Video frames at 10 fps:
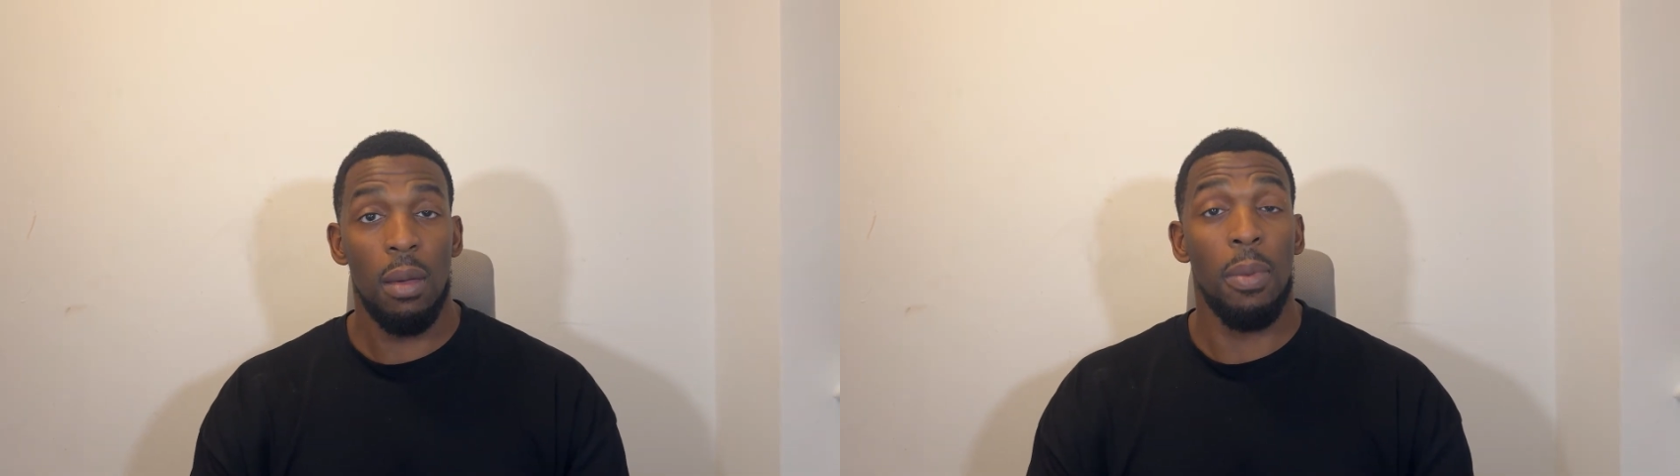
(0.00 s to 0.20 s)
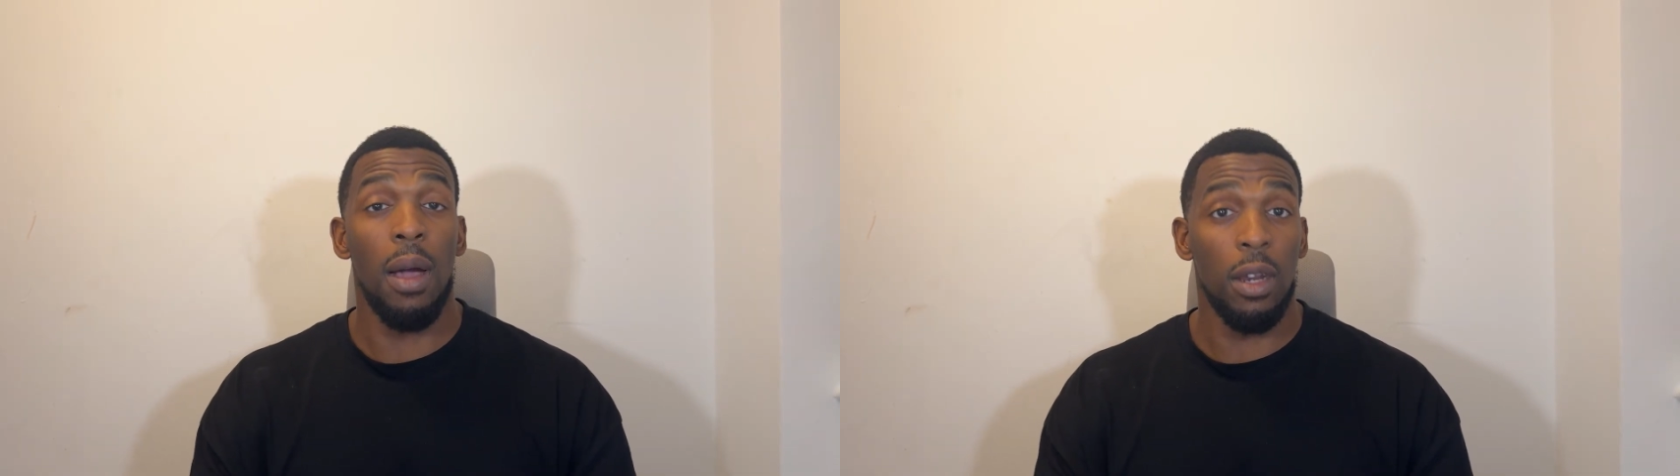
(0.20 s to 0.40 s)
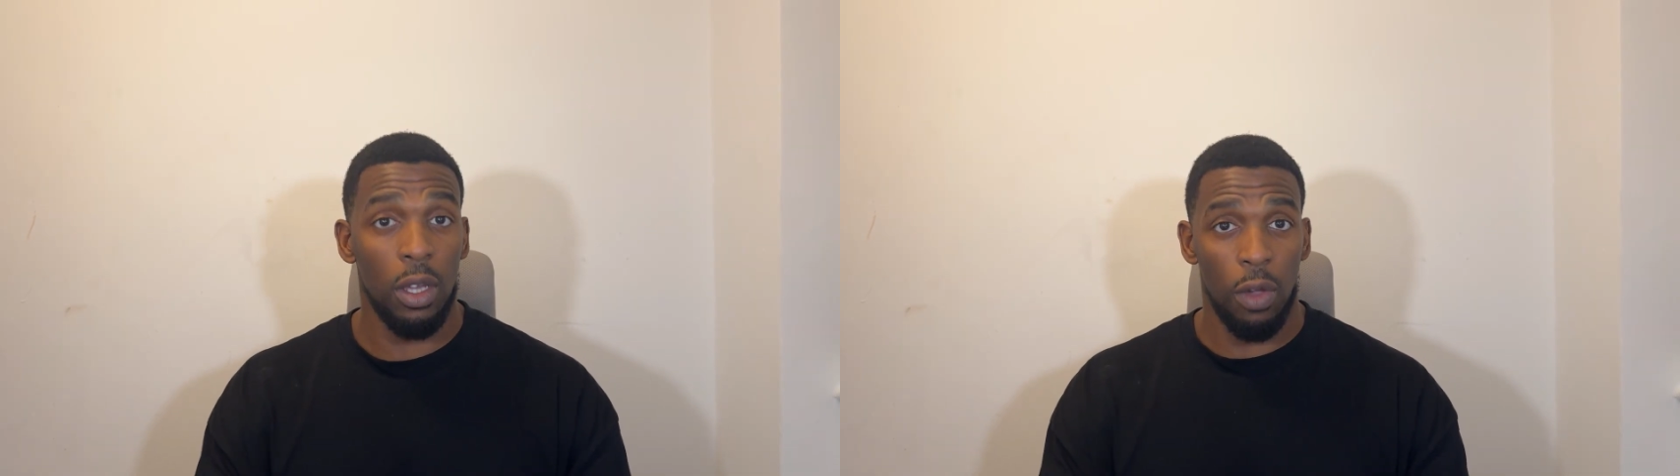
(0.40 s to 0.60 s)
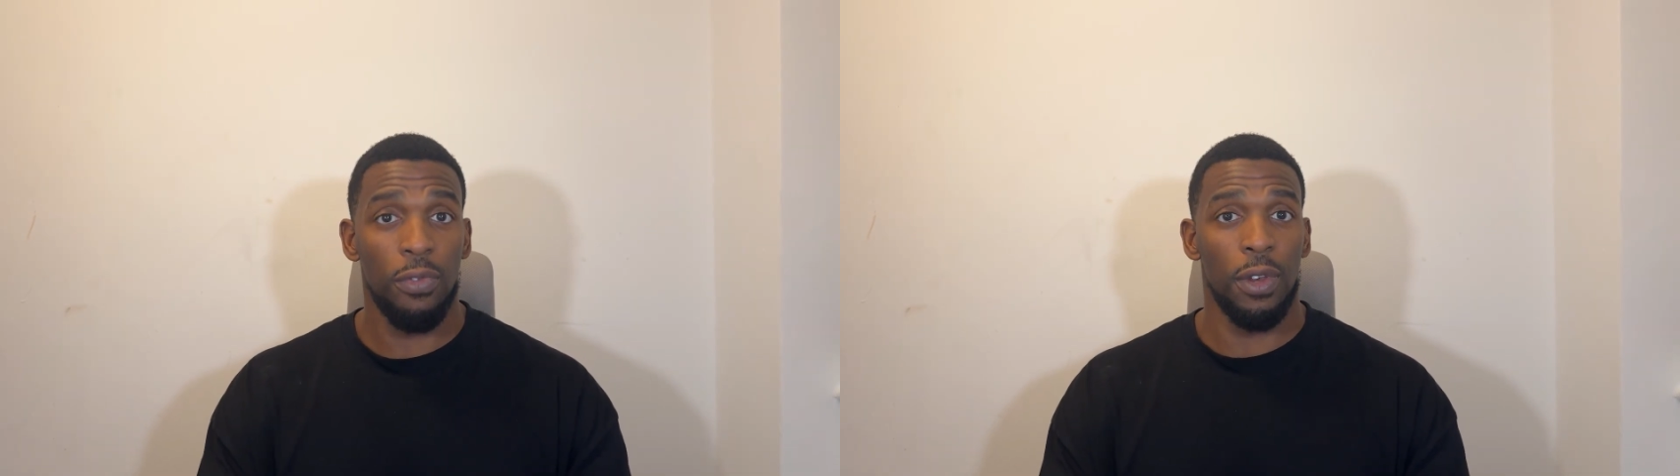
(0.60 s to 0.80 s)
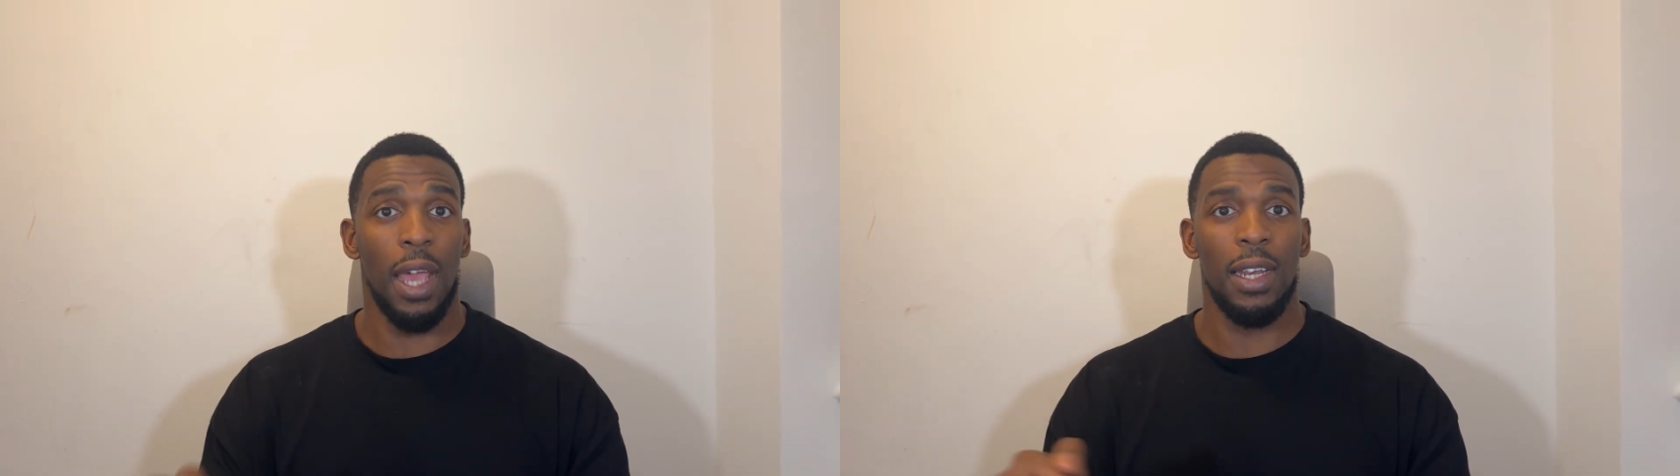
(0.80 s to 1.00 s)
but I'm going to go
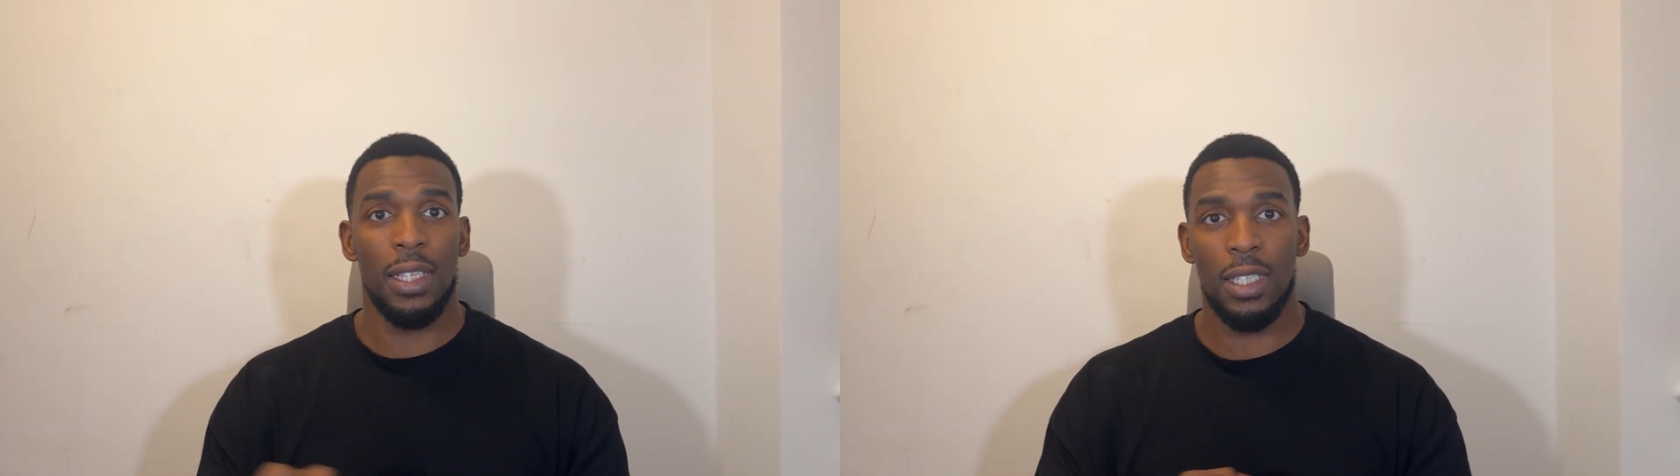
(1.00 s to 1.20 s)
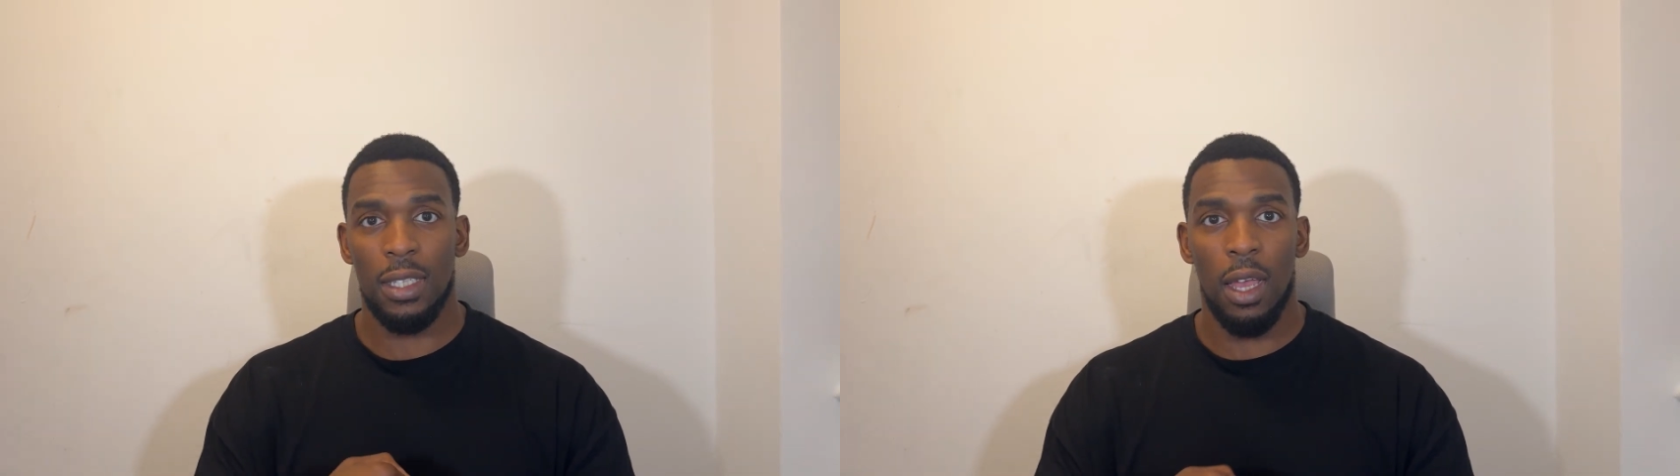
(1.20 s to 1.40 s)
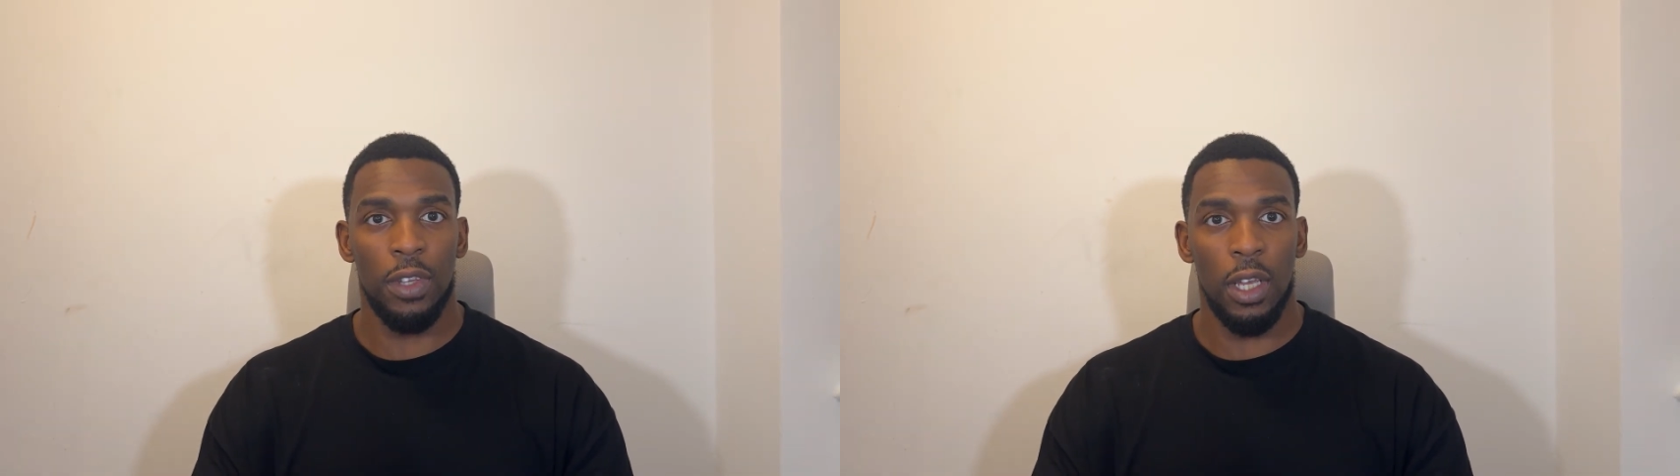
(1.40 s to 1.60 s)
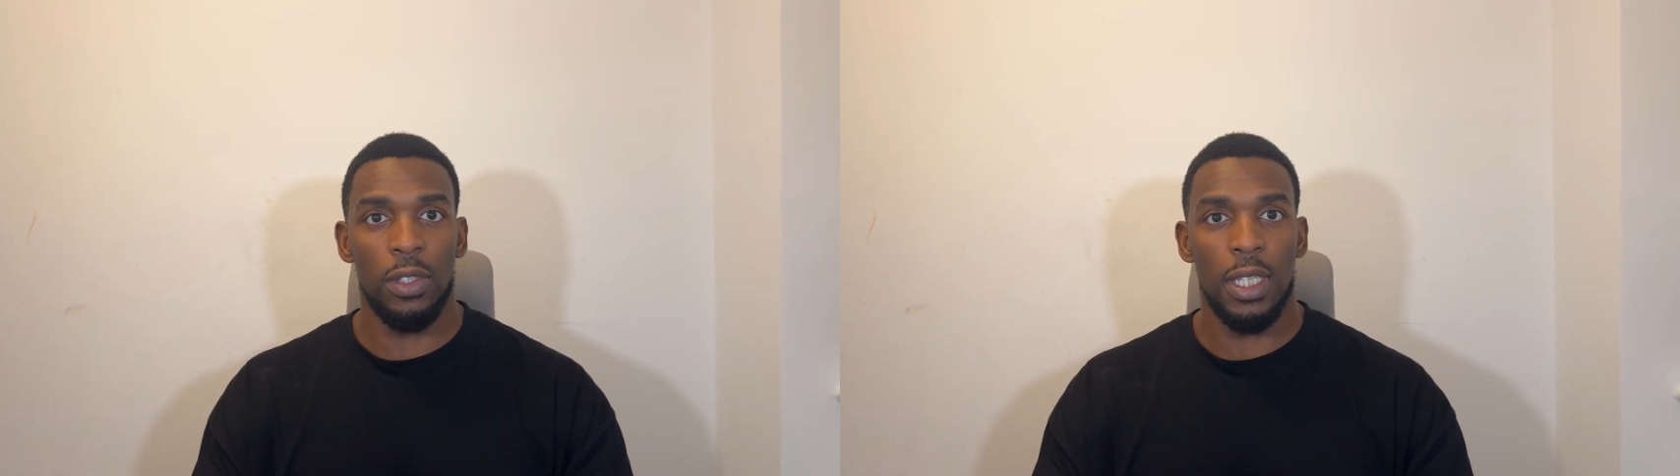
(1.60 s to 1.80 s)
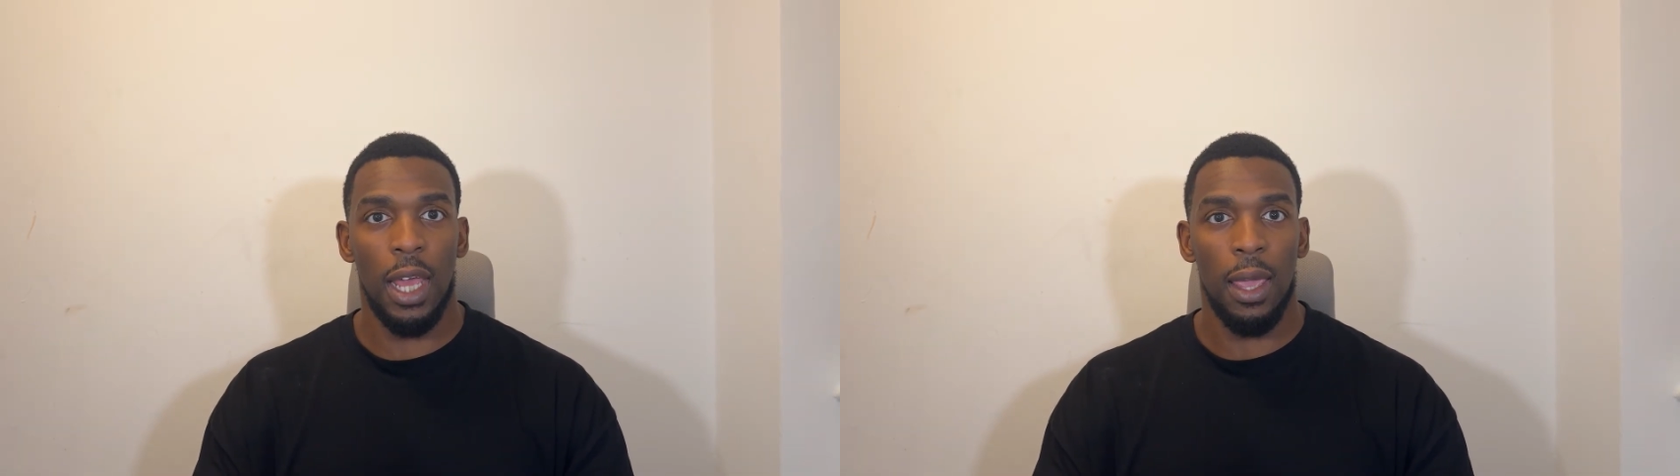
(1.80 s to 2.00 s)
through that in this video
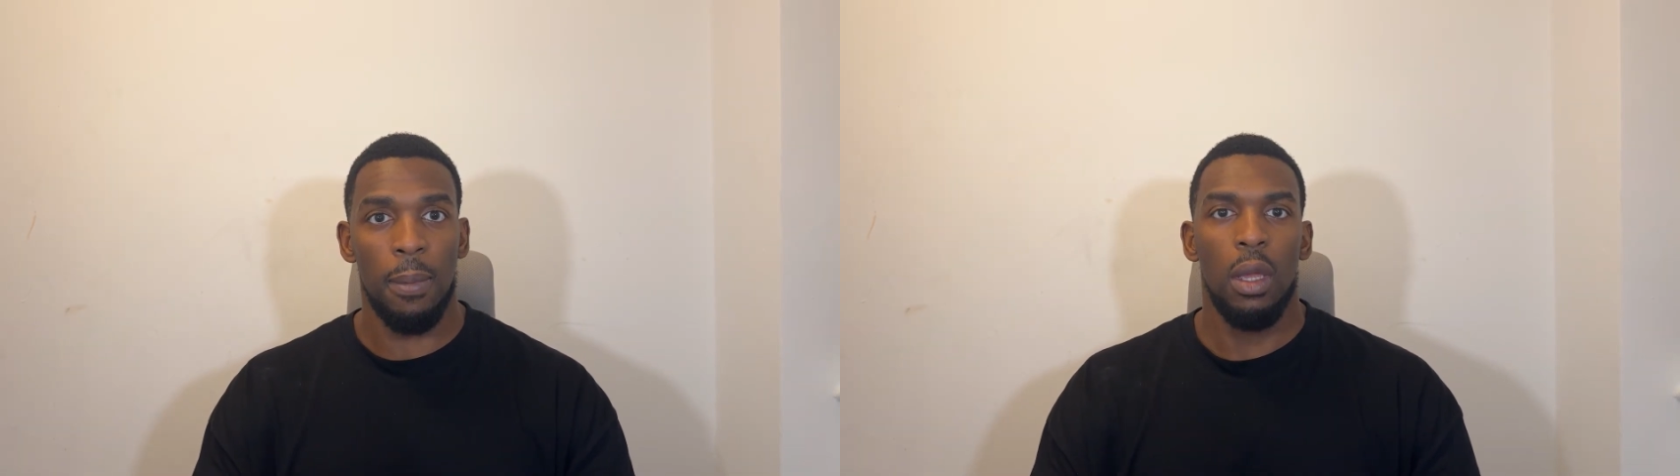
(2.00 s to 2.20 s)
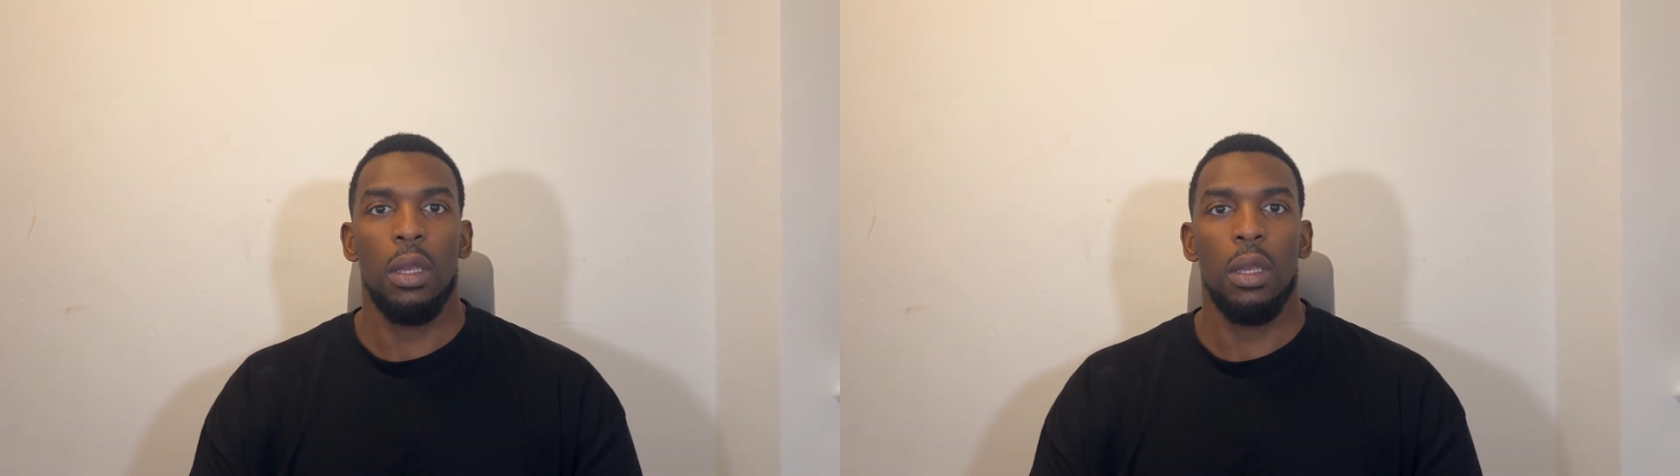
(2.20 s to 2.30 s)
today.